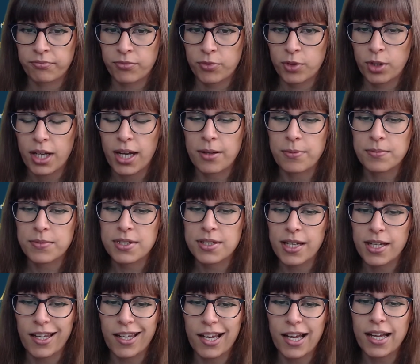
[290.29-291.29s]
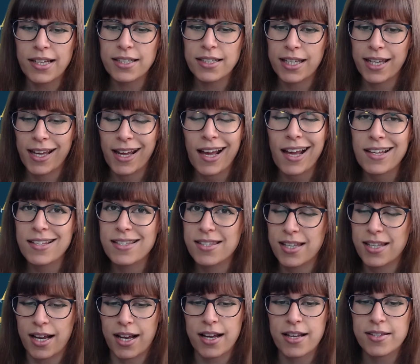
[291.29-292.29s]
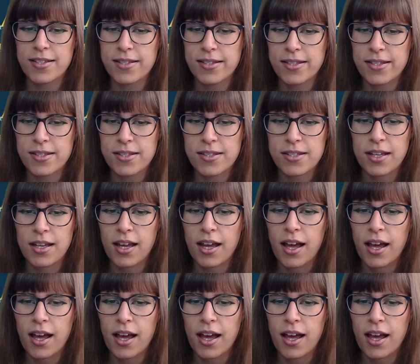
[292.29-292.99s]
Okay, Diane Cass asks,